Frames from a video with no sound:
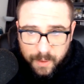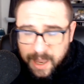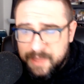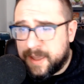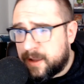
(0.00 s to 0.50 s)

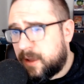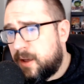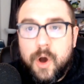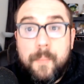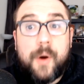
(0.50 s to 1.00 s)
I think
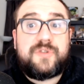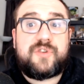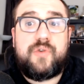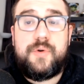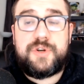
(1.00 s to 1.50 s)
most
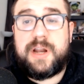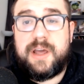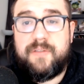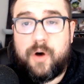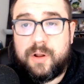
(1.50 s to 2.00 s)
crucially
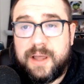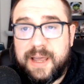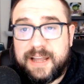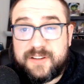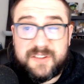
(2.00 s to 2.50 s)
of all,
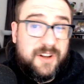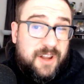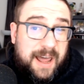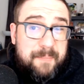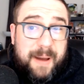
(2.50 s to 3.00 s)
it doesn't look
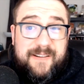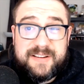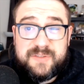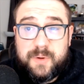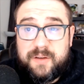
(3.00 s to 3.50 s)
like
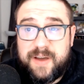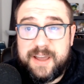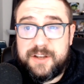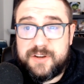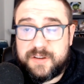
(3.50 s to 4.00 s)
Barriss will
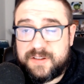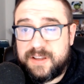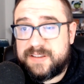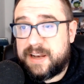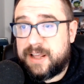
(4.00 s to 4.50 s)
evade
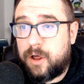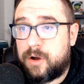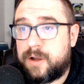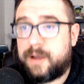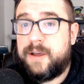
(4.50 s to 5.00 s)
justice any
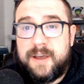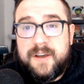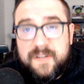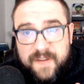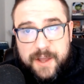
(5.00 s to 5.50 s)
longer.
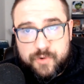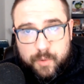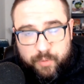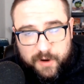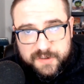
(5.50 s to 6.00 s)
Federal
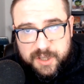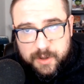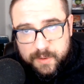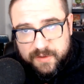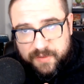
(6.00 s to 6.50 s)

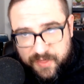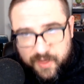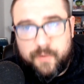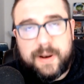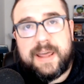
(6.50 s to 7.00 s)
prosecutors have
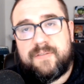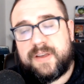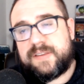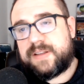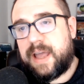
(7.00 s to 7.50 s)
thoroughly
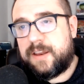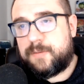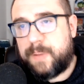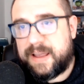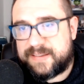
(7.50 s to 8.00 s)
investigated his
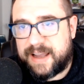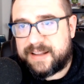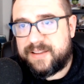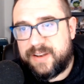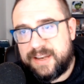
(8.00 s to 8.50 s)
past
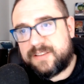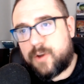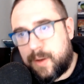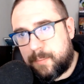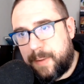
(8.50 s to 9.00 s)
activities
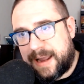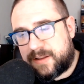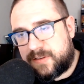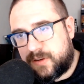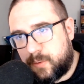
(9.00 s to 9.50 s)
going back
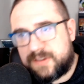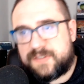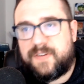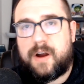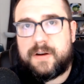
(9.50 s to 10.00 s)
to as
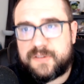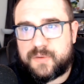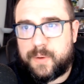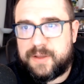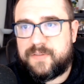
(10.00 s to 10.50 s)
far as
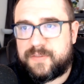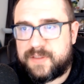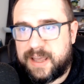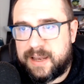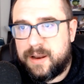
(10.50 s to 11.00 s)

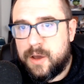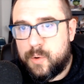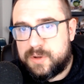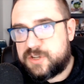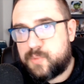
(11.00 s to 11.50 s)
2015,
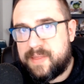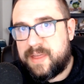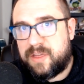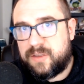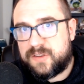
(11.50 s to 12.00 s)
which is when
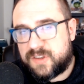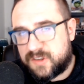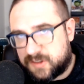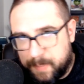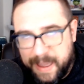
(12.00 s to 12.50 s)
they
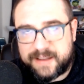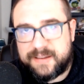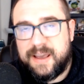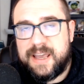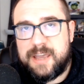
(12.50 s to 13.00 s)
suspect
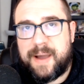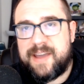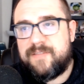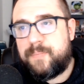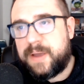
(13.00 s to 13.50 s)
he might
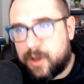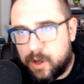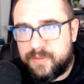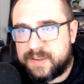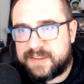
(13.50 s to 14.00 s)
have
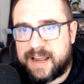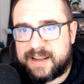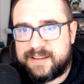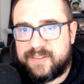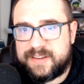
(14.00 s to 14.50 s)
begun this
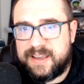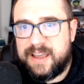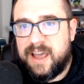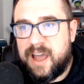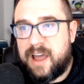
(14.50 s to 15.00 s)
activity,
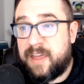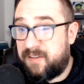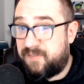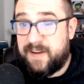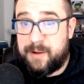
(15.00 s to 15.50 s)
and they
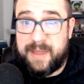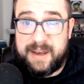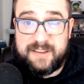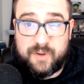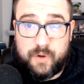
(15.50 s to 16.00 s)
found that
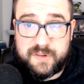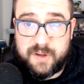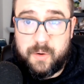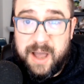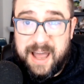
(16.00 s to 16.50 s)
he's
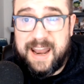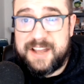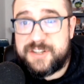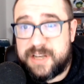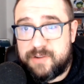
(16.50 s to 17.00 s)
also
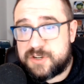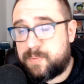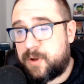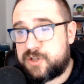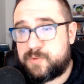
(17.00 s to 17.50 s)
allegedly
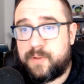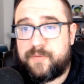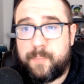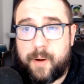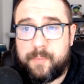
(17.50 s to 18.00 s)
responsible
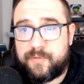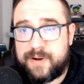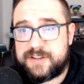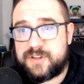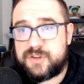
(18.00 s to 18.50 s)
for bomb
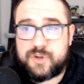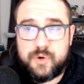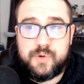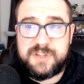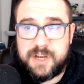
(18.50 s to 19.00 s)
threats to
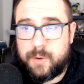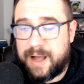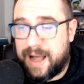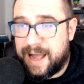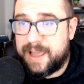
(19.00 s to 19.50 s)
schools in
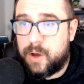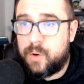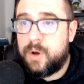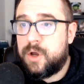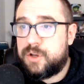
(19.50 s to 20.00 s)

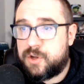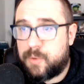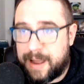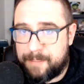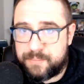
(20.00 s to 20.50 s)
Ohio, New
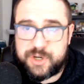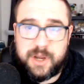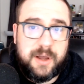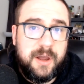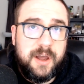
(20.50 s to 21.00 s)

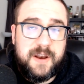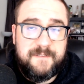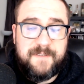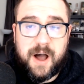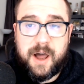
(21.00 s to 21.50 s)
Hampshire,
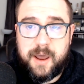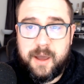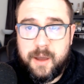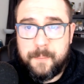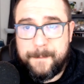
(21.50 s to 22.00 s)
Nevada,
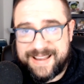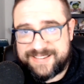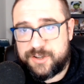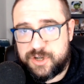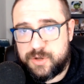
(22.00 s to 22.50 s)

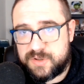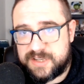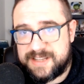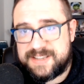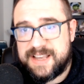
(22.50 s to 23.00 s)

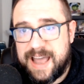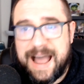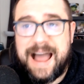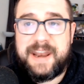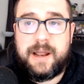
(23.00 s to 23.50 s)
Massachusetts,
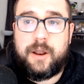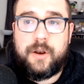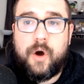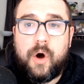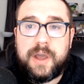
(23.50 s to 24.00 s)
and
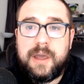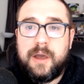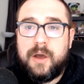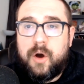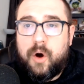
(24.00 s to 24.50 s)
Illinois.
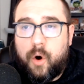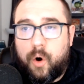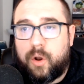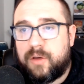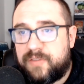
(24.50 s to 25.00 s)

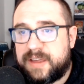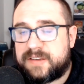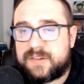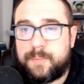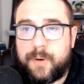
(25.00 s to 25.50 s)
All of this
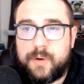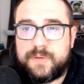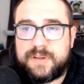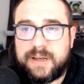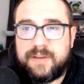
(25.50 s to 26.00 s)

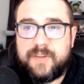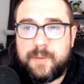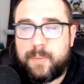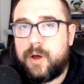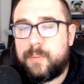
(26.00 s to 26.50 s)
supposedly for the
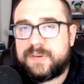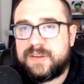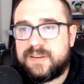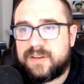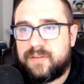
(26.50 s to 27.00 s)

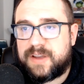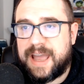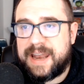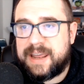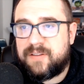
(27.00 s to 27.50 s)
purposes of
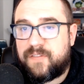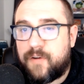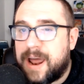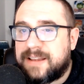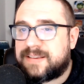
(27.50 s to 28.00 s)
getting
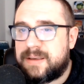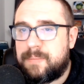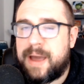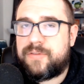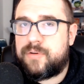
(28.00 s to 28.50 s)
friends he
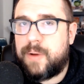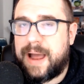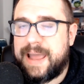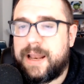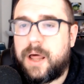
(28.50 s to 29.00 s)
met through
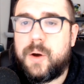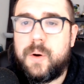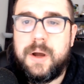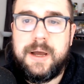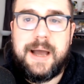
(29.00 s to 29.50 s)
Halo
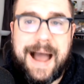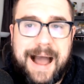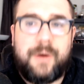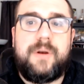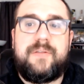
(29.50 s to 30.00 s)

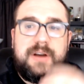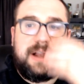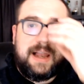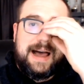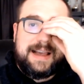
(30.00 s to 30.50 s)
out of
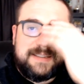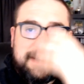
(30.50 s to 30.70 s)
class.